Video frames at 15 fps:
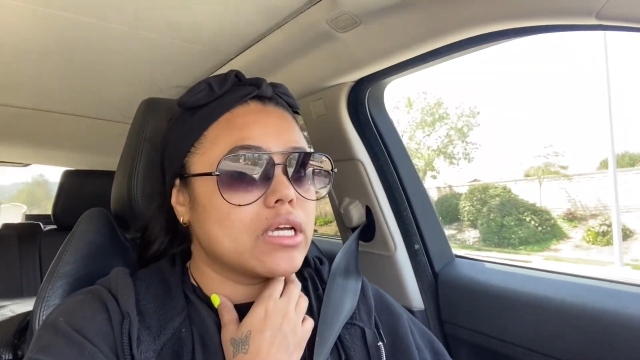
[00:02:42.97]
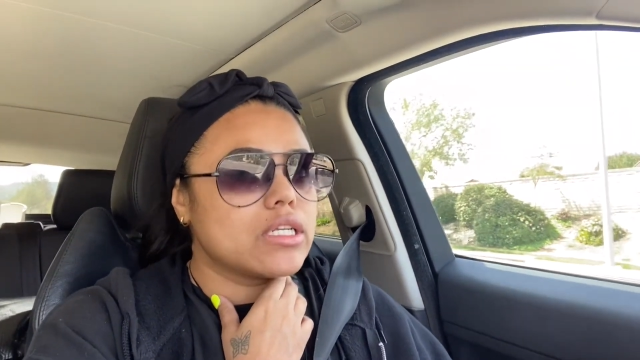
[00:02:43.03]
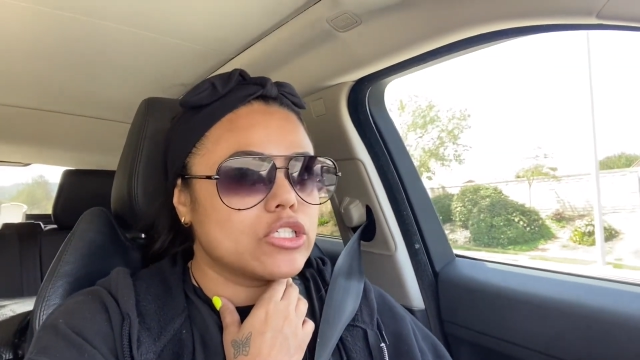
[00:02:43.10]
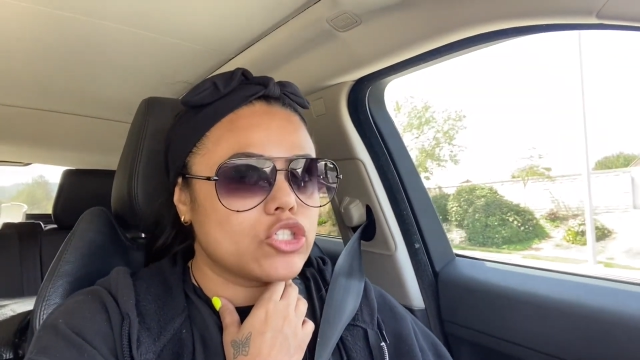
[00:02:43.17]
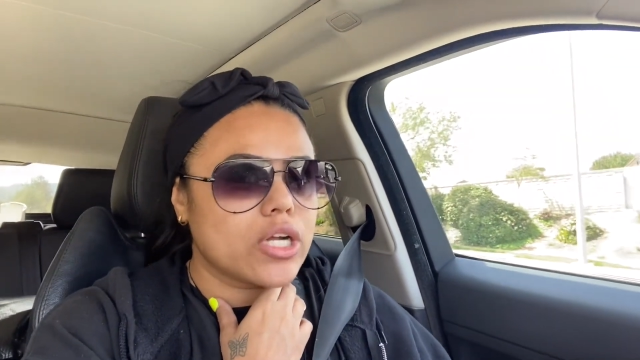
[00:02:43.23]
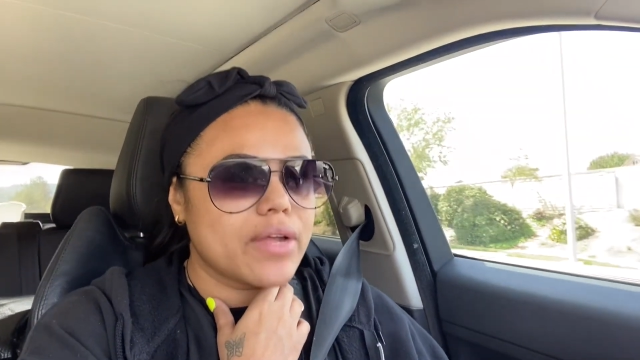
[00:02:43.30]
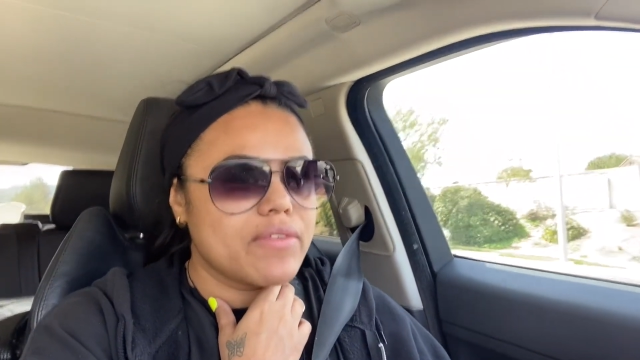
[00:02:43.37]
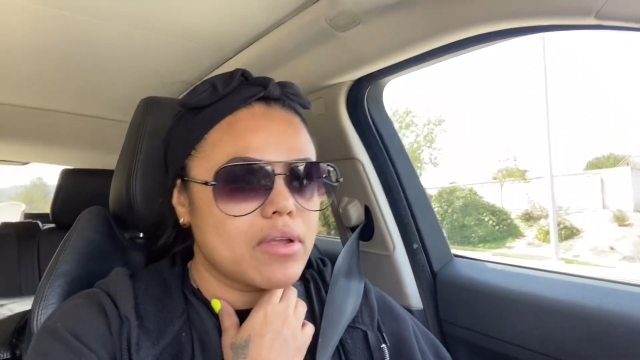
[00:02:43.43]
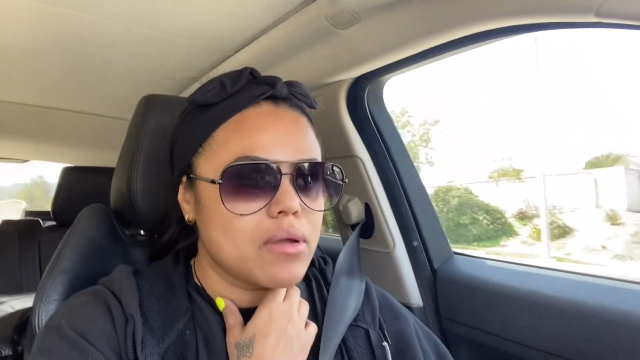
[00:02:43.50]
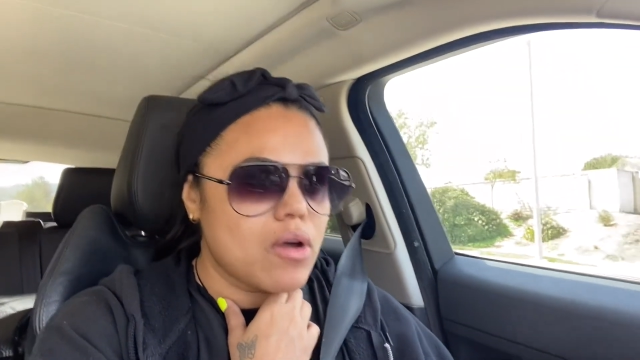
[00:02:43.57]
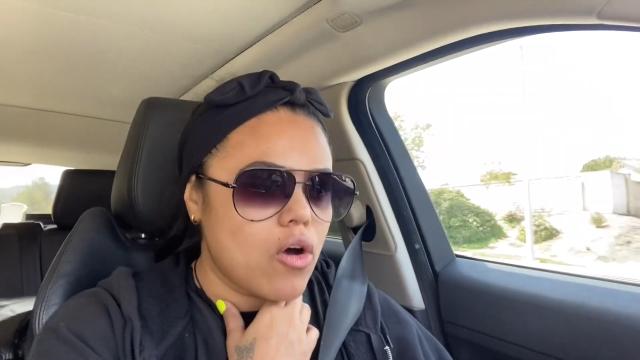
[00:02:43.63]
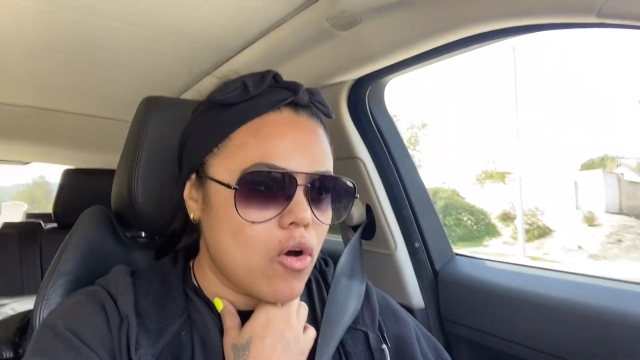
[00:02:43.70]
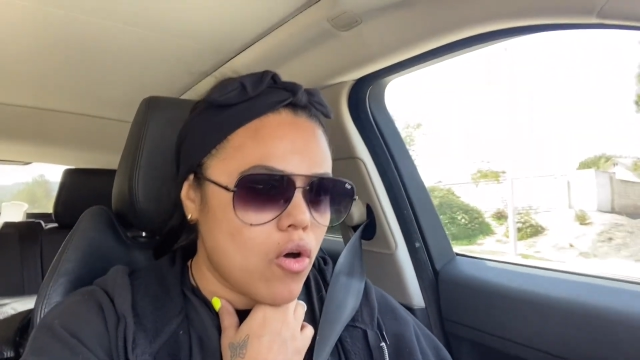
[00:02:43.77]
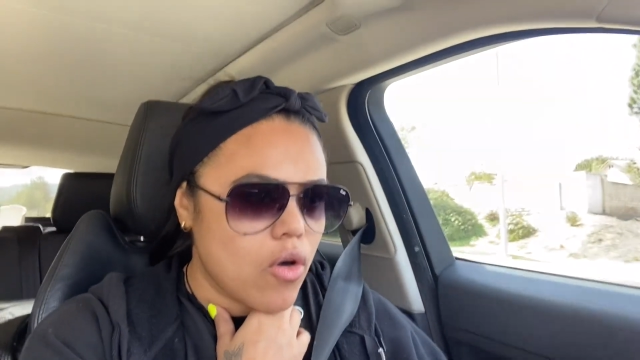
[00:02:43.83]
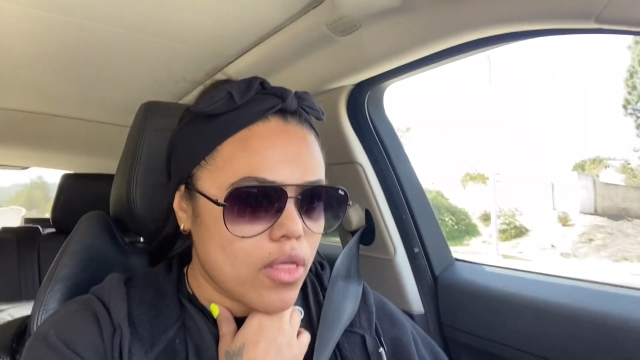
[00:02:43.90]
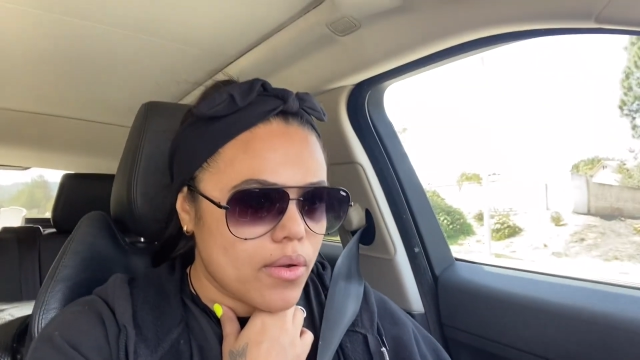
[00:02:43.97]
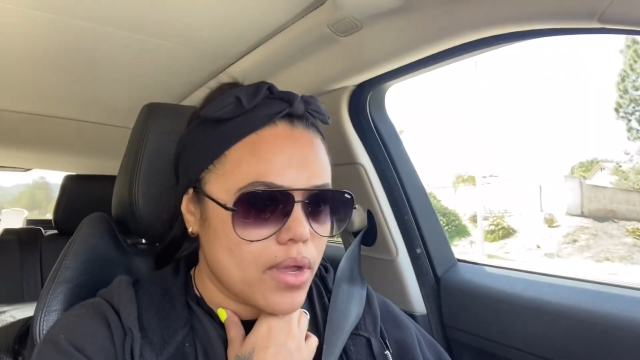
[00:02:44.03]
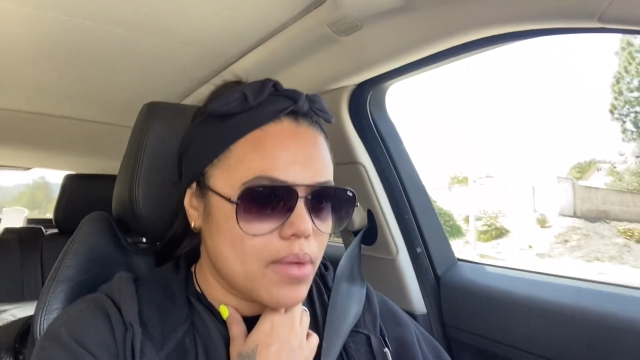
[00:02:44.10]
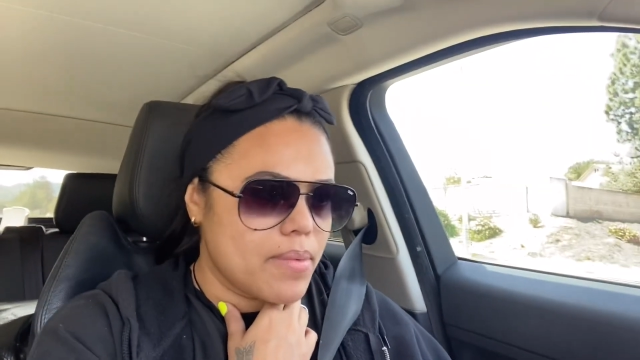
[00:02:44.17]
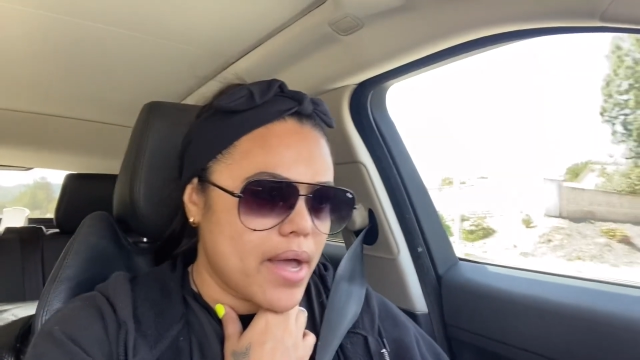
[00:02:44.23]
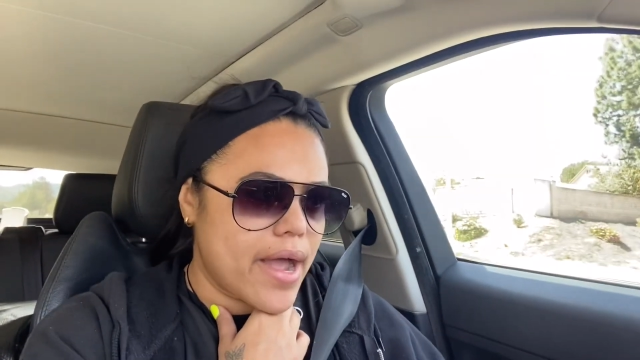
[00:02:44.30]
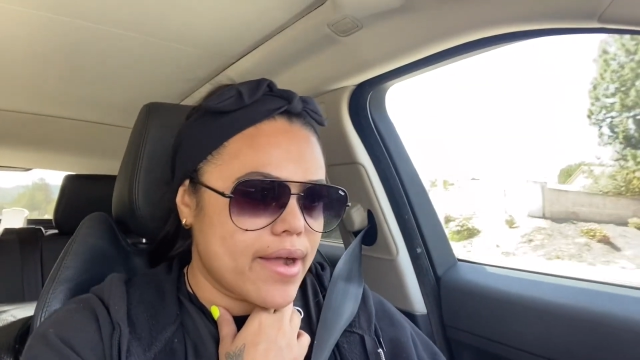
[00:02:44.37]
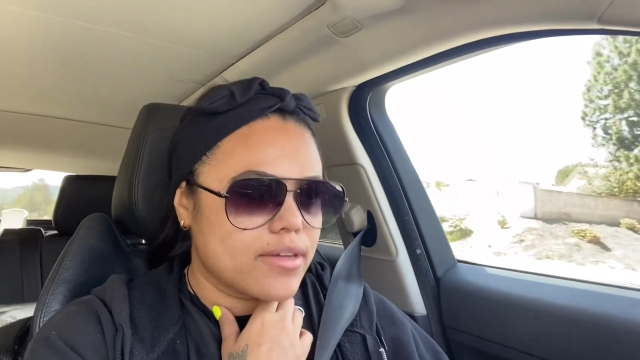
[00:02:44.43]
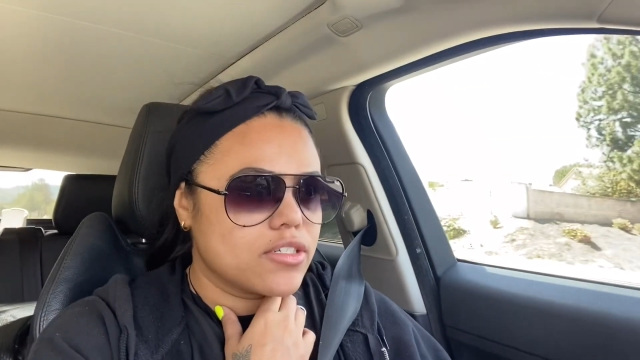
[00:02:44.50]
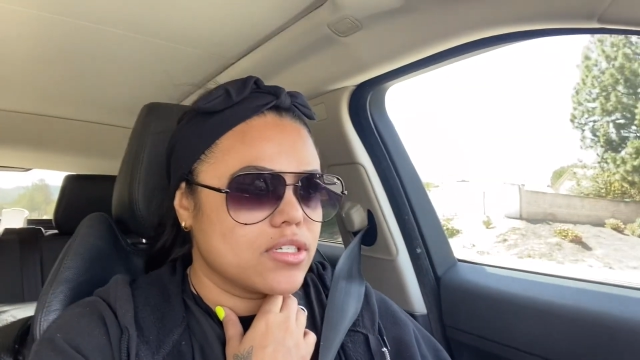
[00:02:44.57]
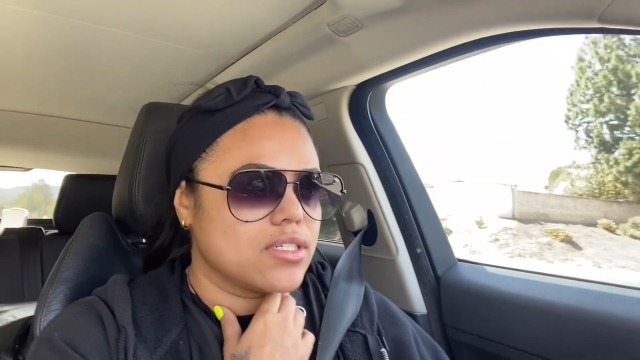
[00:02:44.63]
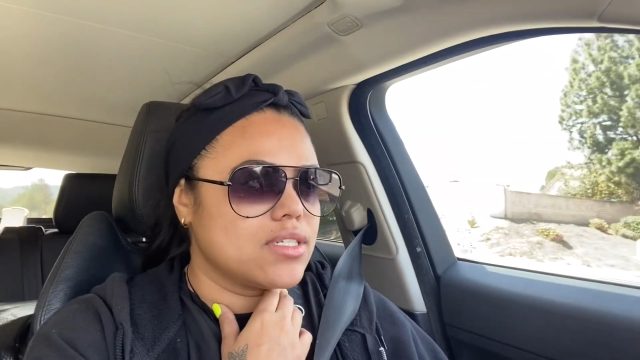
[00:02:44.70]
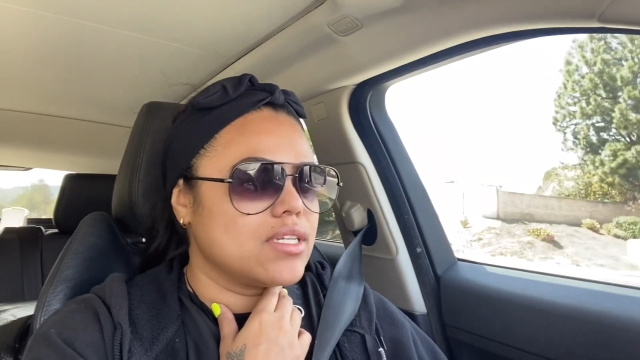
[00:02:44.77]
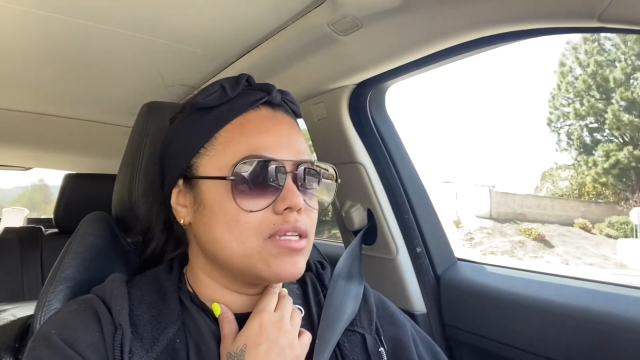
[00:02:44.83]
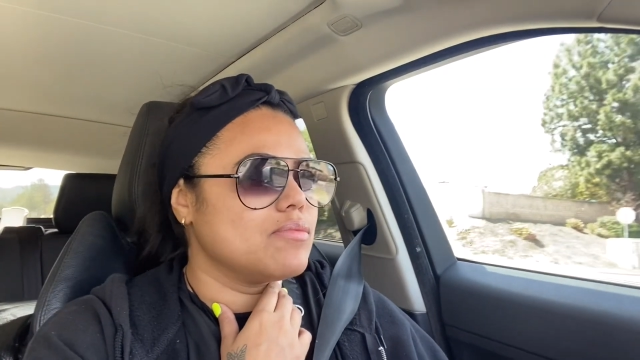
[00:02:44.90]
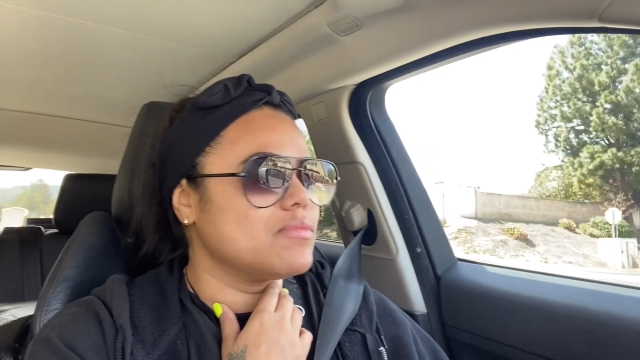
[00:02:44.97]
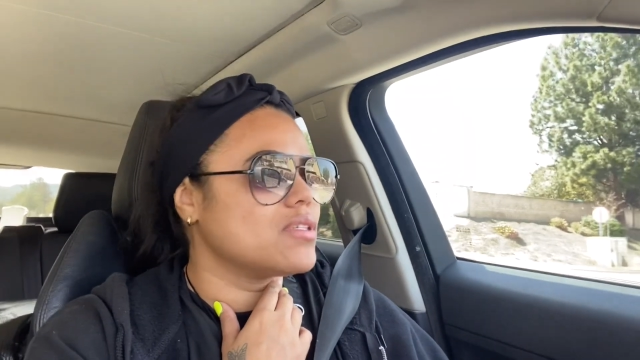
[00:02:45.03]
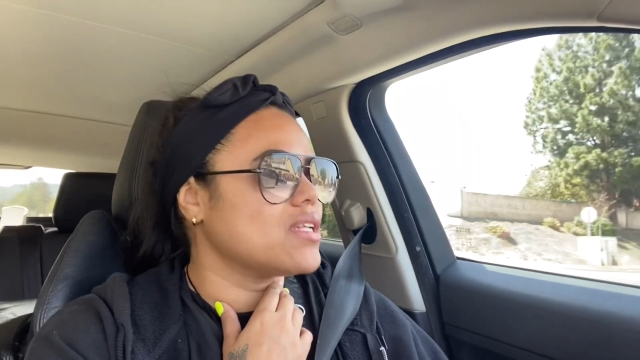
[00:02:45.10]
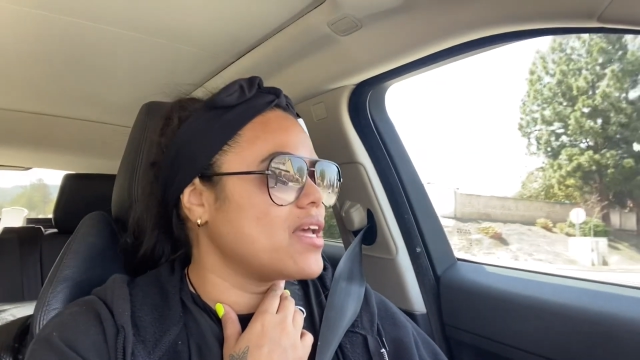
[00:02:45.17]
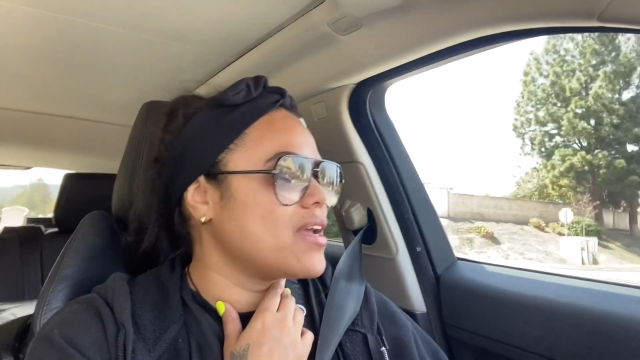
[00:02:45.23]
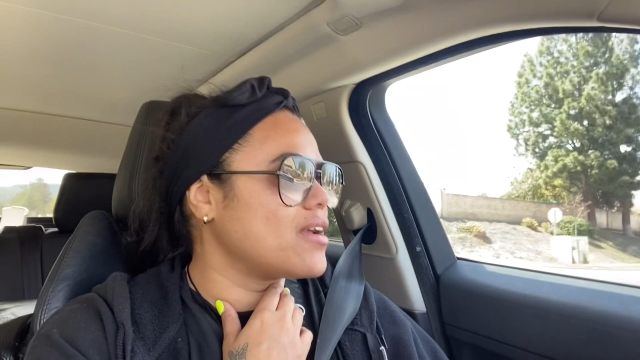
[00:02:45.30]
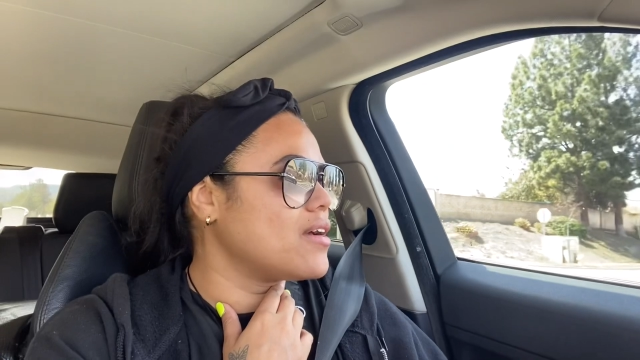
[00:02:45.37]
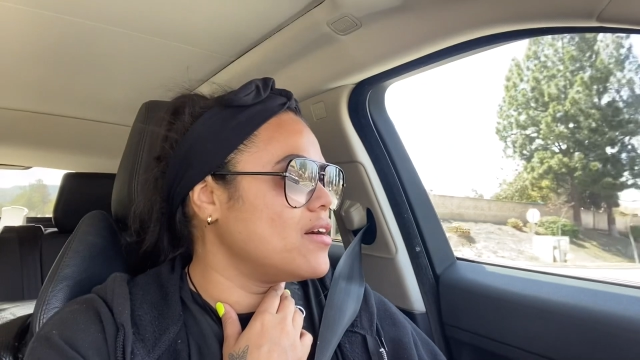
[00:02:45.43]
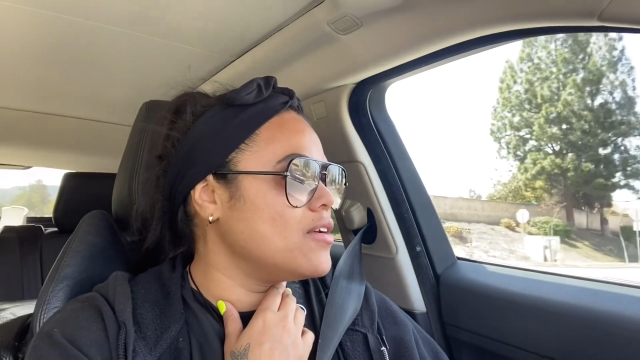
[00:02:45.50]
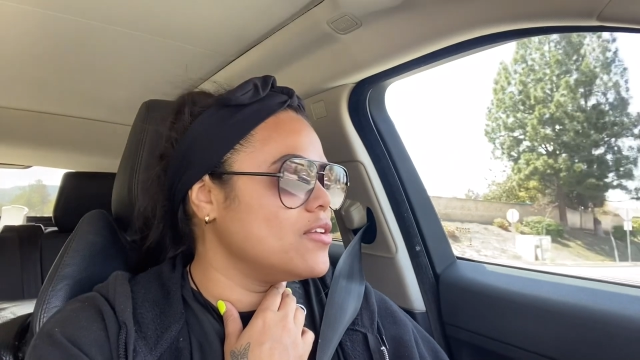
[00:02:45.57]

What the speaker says: driving all the way back just seems like a